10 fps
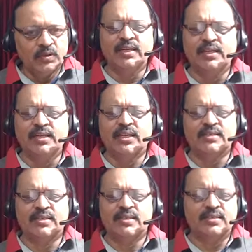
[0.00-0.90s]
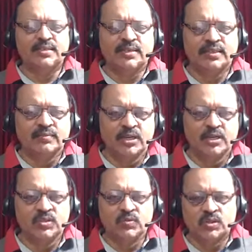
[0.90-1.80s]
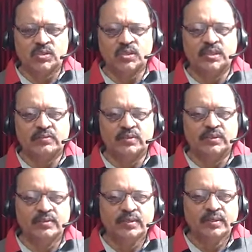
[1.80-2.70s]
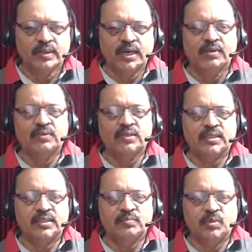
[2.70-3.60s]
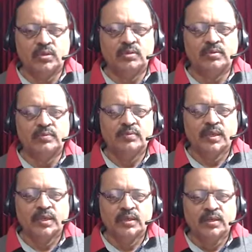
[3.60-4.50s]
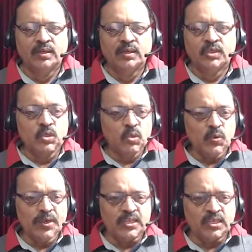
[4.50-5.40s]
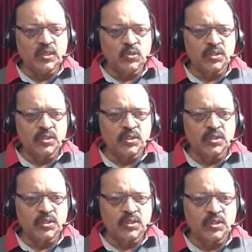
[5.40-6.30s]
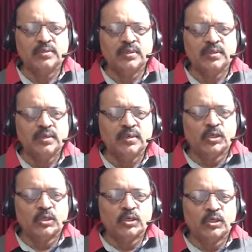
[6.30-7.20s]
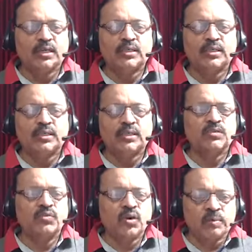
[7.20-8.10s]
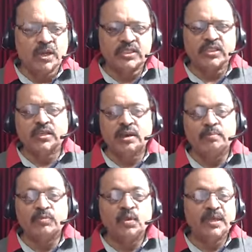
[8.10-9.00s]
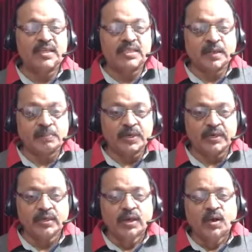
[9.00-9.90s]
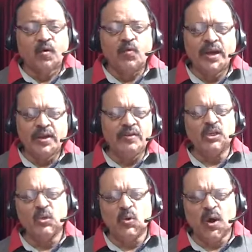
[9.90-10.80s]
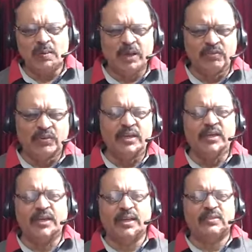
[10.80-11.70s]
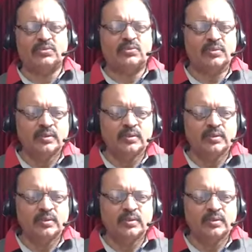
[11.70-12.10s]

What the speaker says: in any case, there is nothing much to watch on TV. I was getting bored. So no excuses. Authentic transformation comes from accepting wherever you are, my friend, in life,